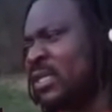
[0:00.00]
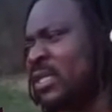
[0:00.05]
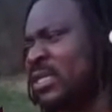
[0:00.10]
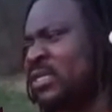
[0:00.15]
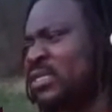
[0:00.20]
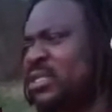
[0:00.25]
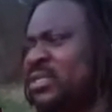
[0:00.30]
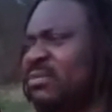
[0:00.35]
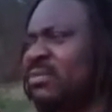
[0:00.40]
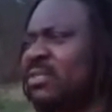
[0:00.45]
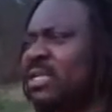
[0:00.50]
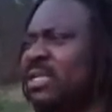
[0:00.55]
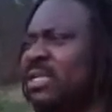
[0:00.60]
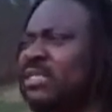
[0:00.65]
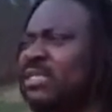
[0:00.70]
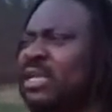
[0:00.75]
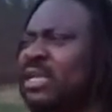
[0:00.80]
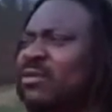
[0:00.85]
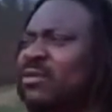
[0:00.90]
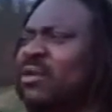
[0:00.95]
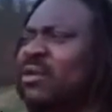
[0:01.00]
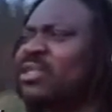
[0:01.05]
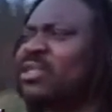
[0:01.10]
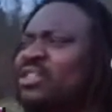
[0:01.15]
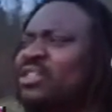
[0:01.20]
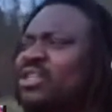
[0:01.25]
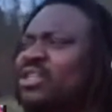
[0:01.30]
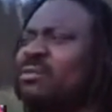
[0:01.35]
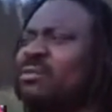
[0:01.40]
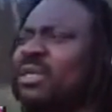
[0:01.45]
Sometimes I
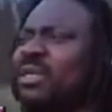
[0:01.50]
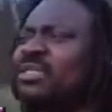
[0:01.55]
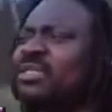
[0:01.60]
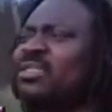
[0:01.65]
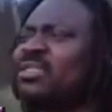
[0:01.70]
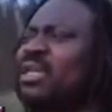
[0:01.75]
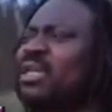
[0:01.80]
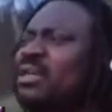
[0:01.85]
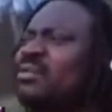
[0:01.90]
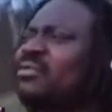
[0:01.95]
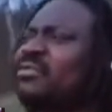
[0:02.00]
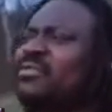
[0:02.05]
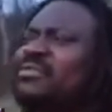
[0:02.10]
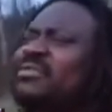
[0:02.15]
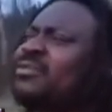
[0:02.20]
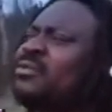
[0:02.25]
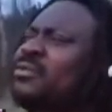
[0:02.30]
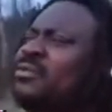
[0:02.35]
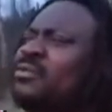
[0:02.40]
question myself.